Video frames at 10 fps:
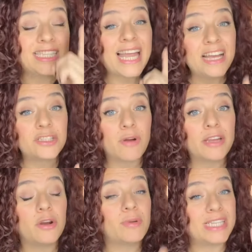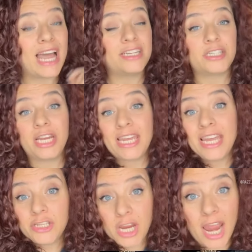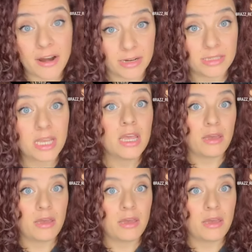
last rider was actually King Jaehaerys,